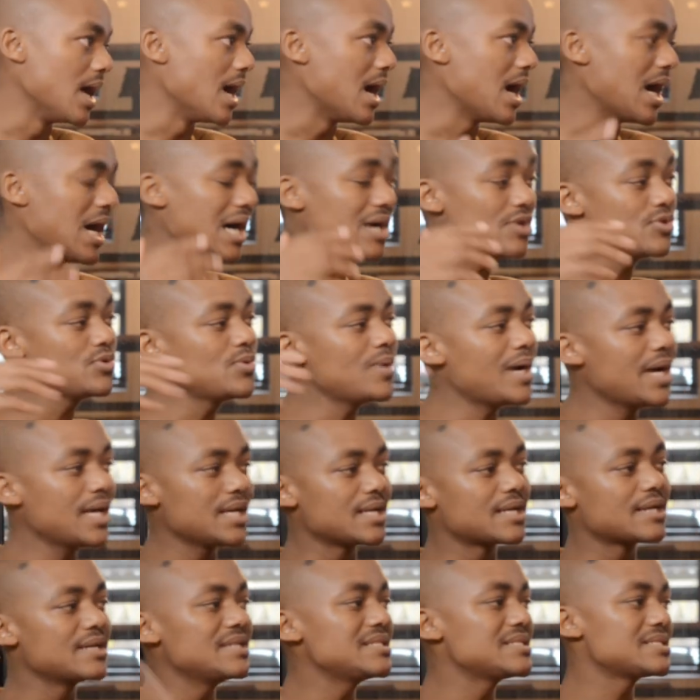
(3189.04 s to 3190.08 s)
how do I
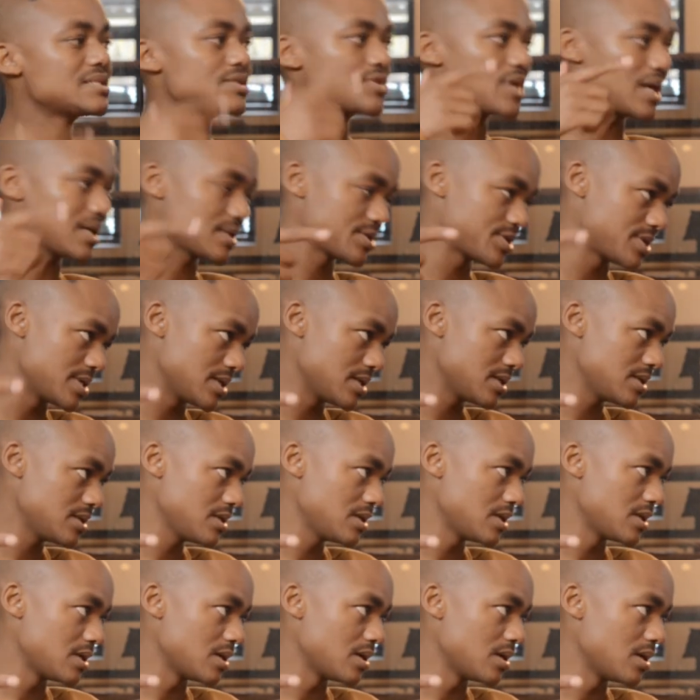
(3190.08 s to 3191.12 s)

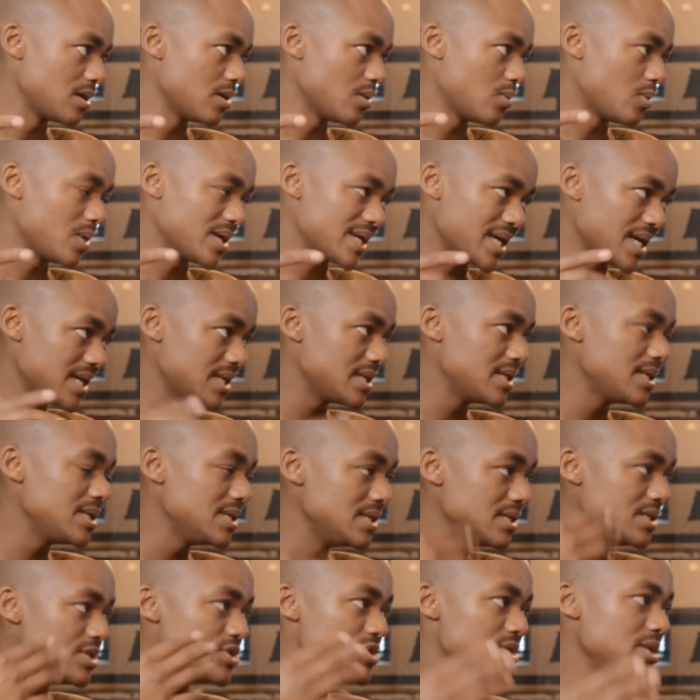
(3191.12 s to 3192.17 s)
restructure what I
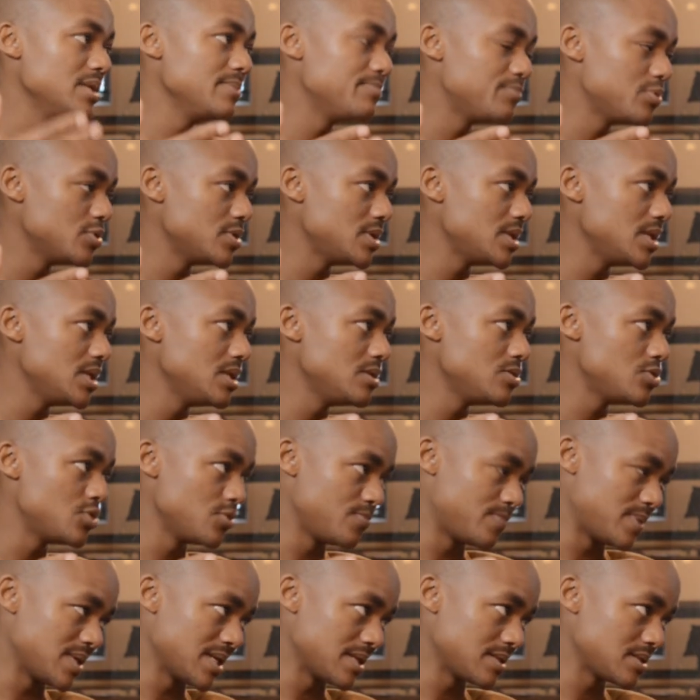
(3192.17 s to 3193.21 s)
initially put into
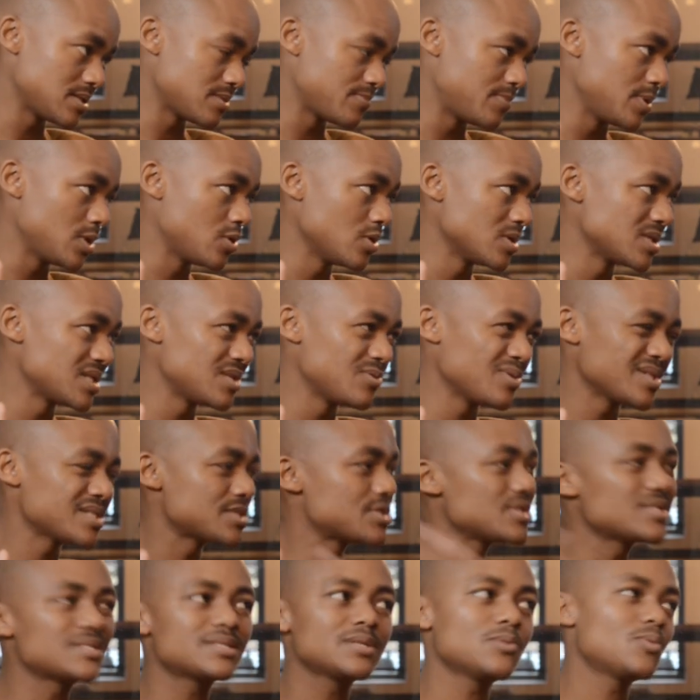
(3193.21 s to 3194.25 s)
place because it was
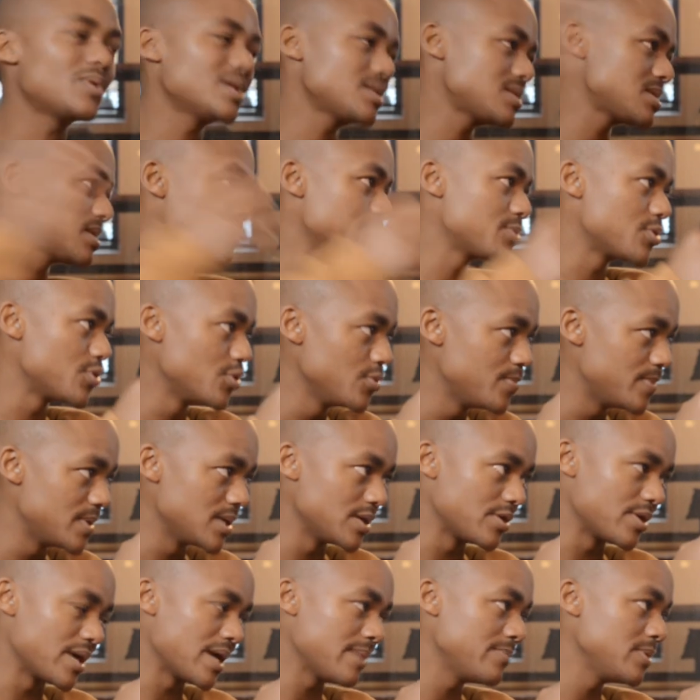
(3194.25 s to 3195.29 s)
just a WhatsApp group
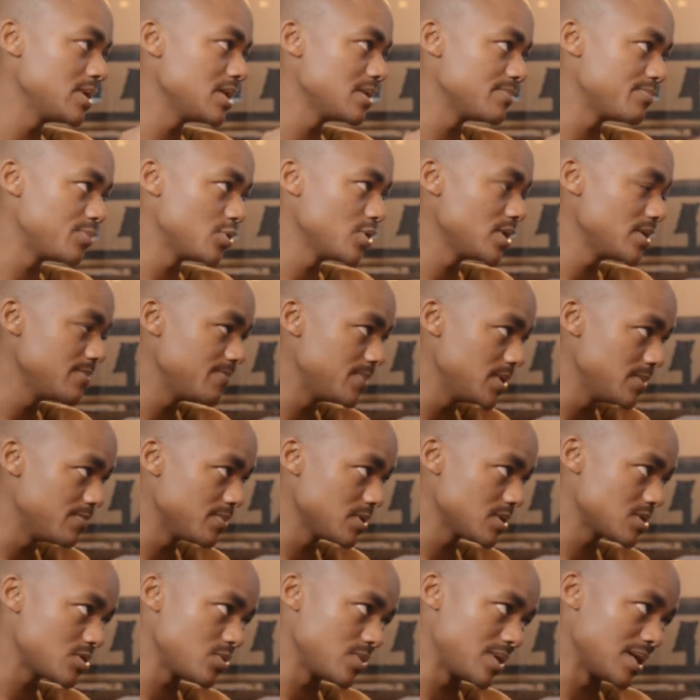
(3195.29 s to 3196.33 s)
and grabbing and putting
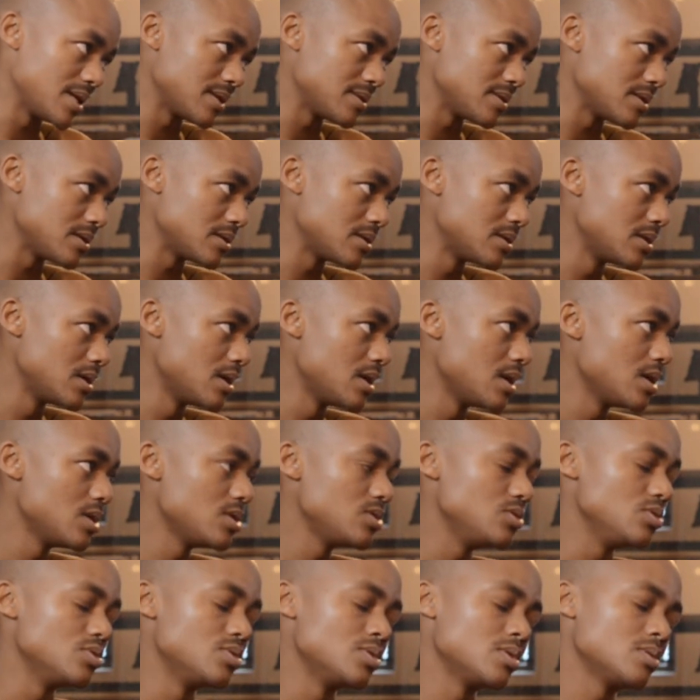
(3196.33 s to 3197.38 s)
people together,
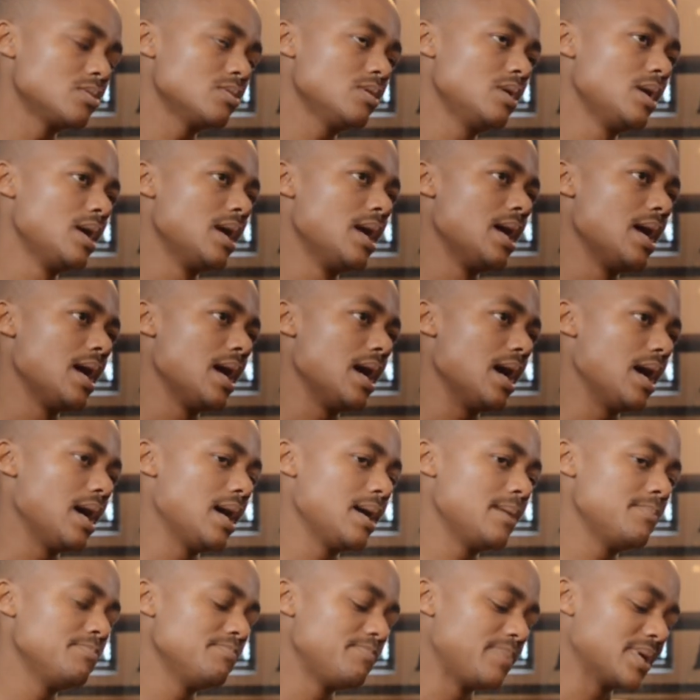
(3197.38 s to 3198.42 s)
you know.
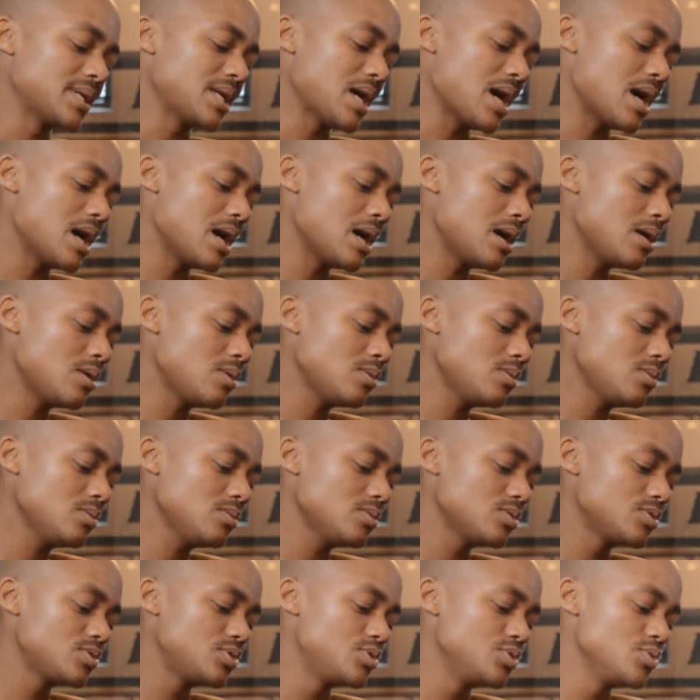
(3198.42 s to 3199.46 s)
Um, but
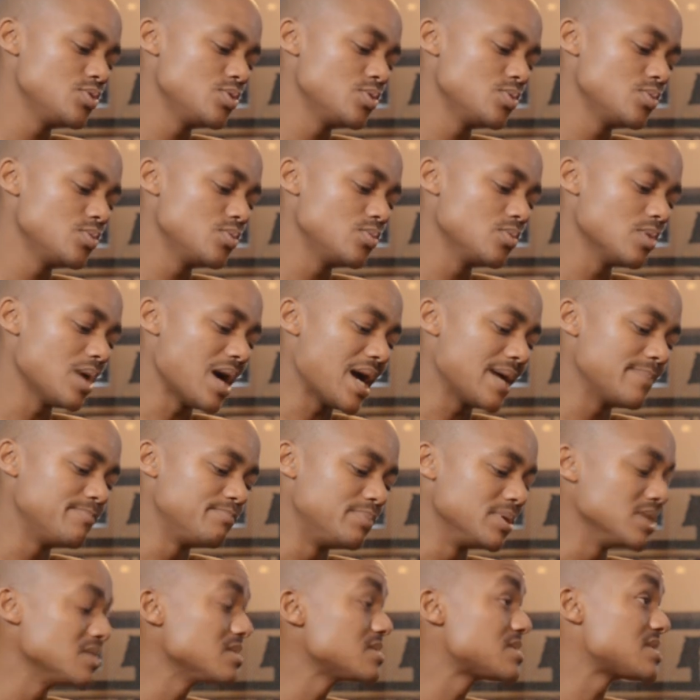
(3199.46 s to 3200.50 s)
how do I
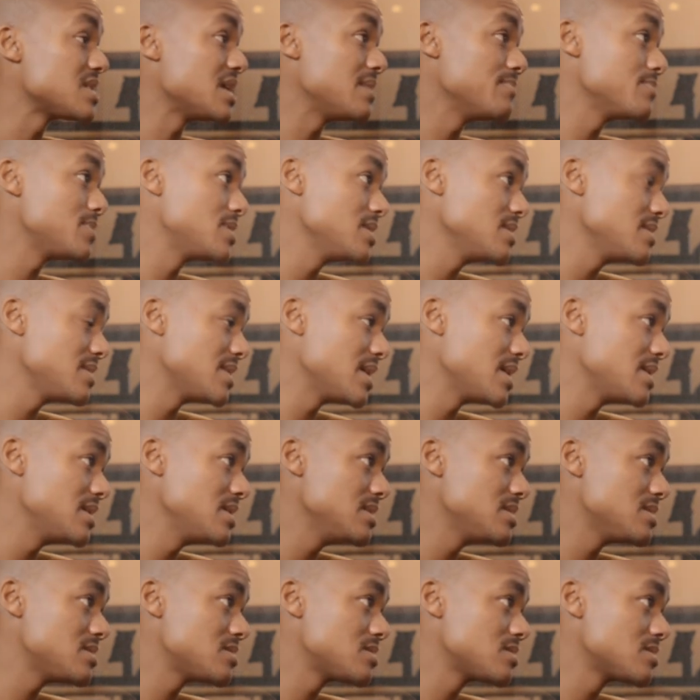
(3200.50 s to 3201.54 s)
build something that
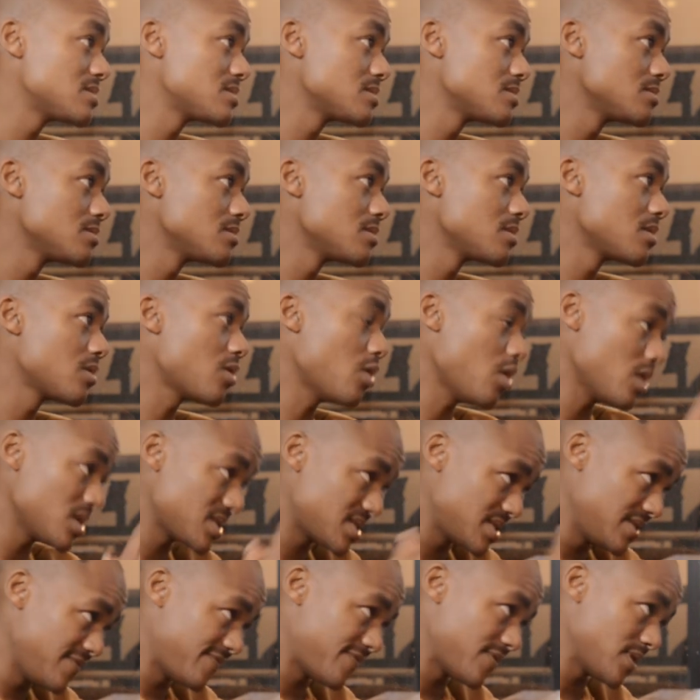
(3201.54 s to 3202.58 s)
is
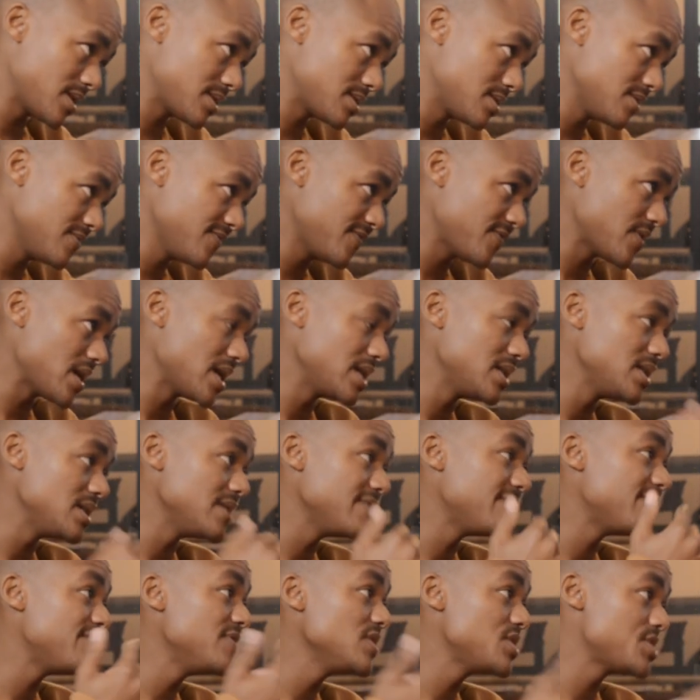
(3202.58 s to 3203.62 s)
cost effective and
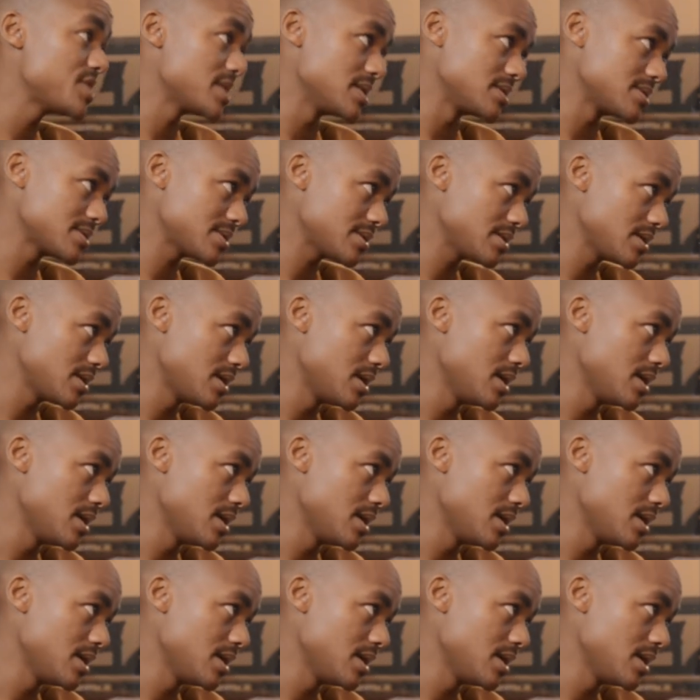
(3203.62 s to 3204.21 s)
efficient